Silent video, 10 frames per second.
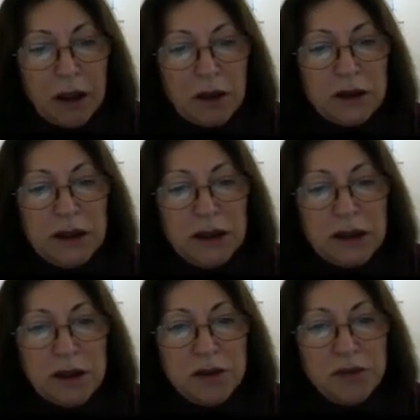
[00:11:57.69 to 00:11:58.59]

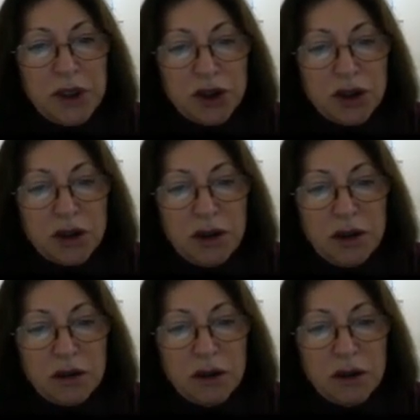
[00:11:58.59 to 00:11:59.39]
This is measured in